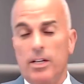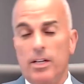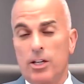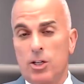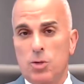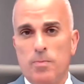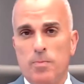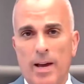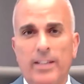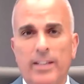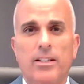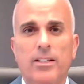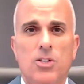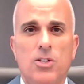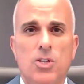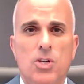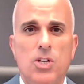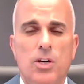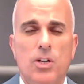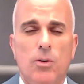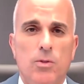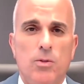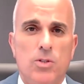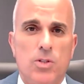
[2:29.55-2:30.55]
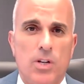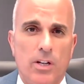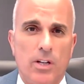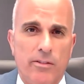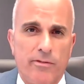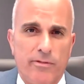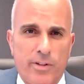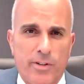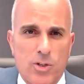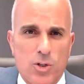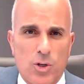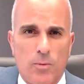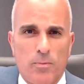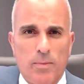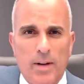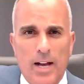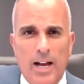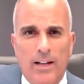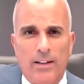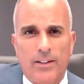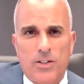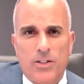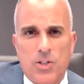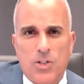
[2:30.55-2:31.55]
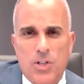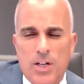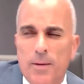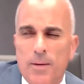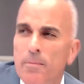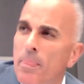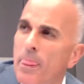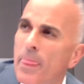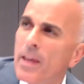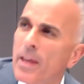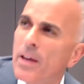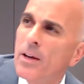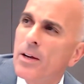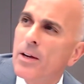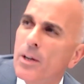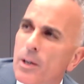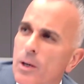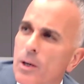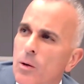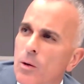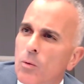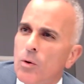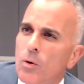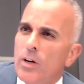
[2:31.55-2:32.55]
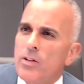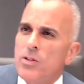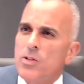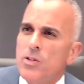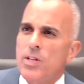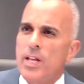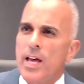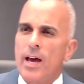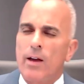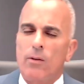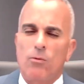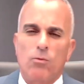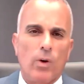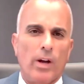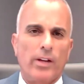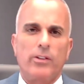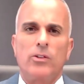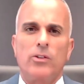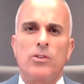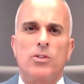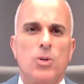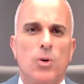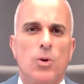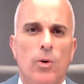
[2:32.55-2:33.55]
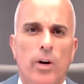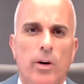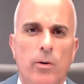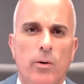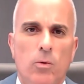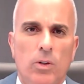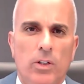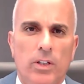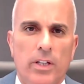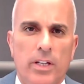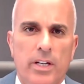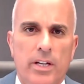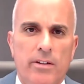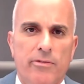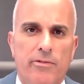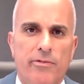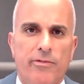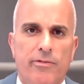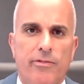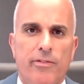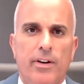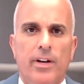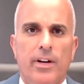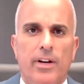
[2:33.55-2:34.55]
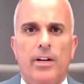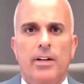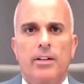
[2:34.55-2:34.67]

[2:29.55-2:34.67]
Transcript: The expected sequencing of fiscal policy was that regulatory relief,